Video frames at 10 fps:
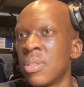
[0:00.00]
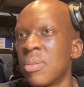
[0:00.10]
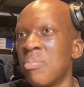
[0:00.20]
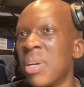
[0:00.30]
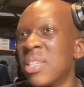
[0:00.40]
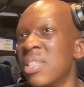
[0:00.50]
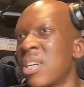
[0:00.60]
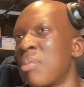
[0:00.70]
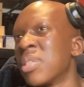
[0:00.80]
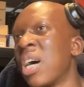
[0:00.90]
Mendy
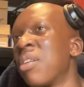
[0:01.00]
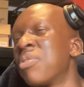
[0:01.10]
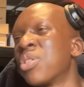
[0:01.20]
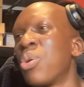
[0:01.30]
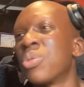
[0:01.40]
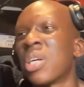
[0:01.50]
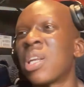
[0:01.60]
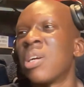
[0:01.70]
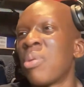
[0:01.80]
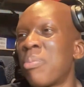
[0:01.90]
comes out of his goal to
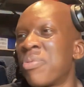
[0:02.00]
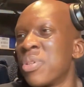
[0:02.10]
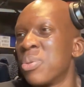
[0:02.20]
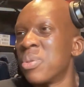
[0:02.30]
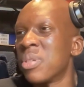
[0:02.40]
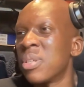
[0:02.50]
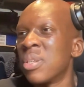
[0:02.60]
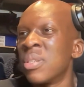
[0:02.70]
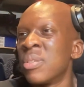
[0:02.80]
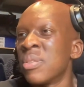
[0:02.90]
clear up field.
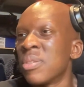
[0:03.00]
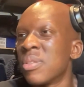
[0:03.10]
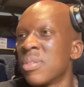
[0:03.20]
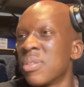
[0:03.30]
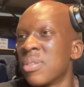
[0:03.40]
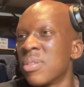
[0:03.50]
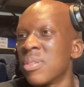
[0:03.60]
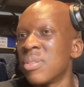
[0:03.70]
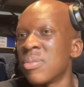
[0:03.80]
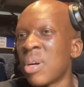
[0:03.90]

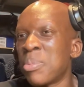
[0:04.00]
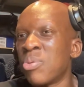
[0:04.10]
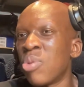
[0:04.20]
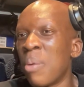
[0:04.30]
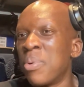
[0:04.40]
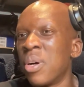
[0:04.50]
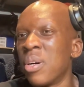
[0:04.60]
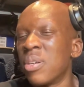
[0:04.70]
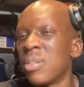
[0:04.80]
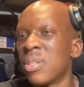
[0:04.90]
Rami Rabia,
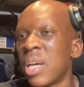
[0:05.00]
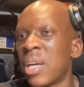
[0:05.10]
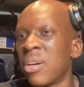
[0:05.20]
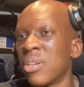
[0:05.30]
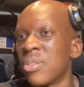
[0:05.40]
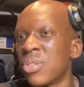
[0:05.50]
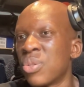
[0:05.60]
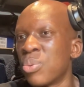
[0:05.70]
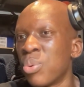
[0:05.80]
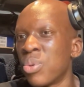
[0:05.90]
header
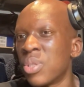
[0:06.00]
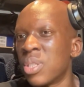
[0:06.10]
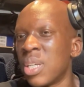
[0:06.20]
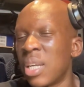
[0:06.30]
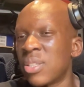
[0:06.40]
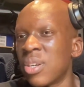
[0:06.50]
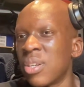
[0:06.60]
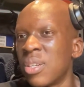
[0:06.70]
towards Diatta.